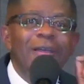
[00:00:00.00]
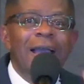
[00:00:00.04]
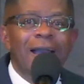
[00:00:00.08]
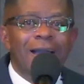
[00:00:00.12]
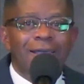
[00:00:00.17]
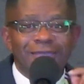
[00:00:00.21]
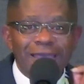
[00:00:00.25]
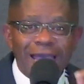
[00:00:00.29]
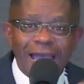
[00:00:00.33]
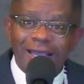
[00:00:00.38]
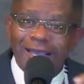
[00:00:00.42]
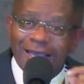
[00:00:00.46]

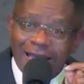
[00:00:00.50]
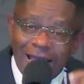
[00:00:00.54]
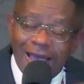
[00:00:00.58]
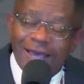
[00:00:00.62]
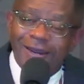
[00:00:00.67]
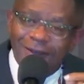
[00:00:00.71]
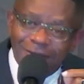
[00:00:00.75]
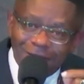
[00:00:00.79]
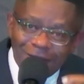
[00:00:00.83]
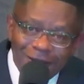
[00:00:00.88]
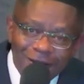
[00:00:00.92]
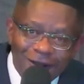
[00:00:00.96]
that kind
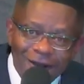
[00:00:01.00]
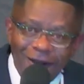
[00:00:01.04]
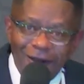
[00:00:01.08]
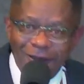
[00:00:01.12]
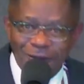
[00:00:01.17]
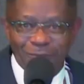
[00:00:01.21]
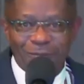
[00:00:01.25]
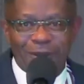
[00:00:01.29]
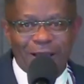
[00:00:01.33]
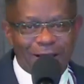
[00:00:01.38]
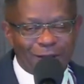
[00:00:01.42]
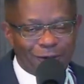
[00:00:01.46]
of God,
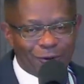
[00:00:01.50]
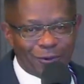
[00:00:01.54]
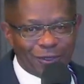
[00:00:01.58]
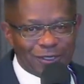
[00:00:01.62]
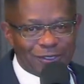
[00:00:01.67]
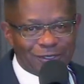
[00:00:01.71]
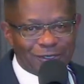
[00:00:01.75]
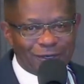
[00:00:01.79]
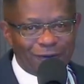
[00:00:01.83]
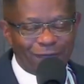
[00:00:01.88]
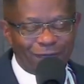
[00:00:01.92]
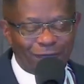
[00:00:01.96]
my
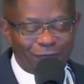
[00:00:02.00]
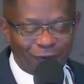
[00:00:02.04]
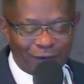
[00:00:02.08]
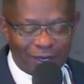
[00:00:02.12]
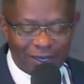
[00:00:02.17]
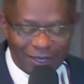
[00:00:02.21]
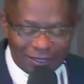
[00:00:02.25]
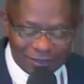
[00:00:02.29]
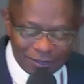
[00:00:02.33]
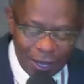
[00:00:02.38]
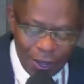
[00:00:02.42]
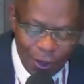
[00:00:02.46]
Christian
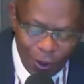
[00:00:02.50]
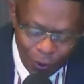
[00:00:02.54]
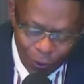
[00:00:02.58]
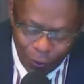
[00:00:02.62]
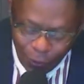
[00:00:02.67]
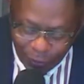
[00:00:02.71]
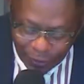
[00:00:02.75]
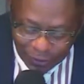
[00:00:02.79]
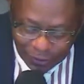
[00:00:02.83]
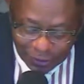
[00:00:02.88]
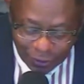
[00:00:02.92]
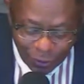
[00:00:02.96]
friends,
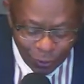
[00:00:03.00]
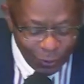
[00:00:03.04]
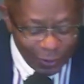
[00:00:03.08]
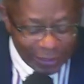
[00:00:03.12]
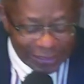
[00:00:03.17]
who is who is